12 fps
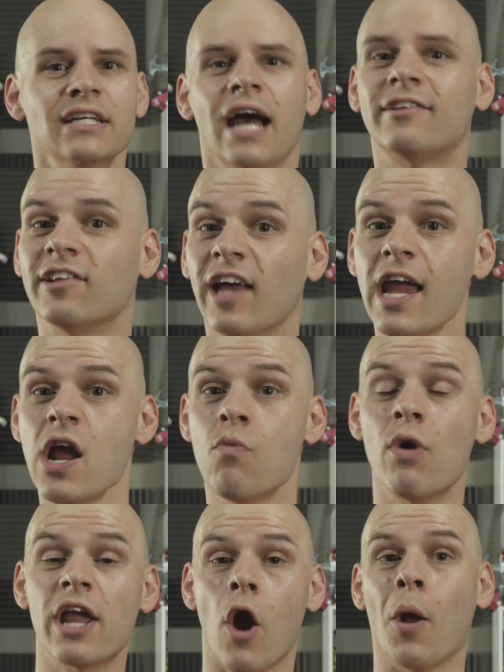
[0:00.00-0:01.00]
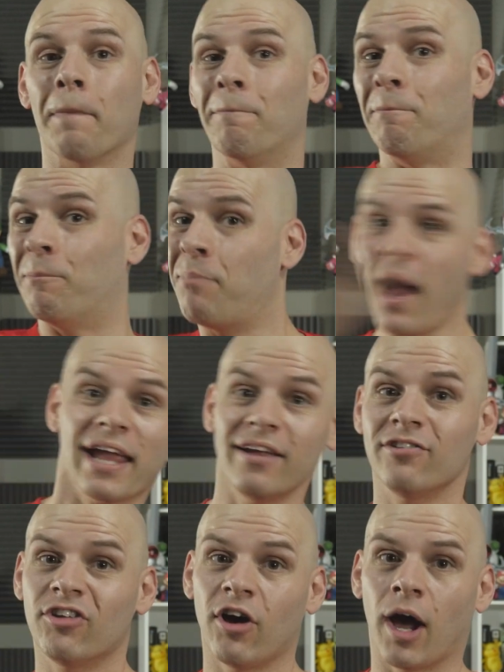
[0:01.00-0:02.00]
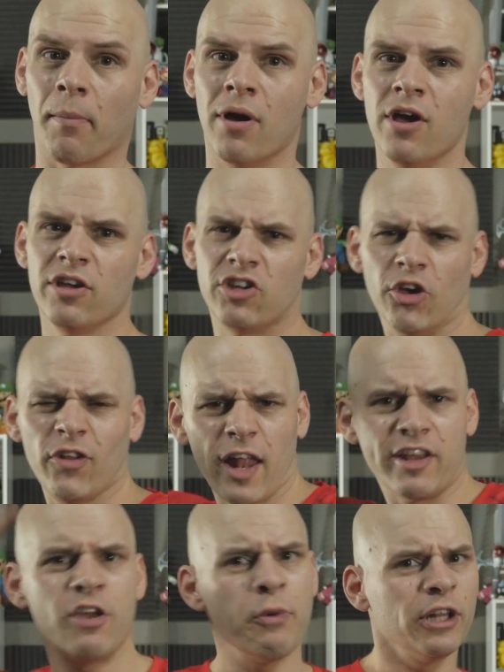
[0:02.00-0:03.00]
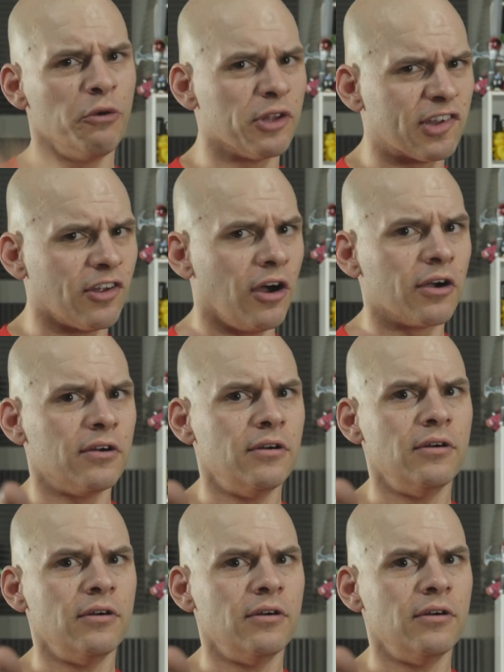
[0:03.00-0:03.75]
And today, we're going back in time. Cue that Huey Lewis song.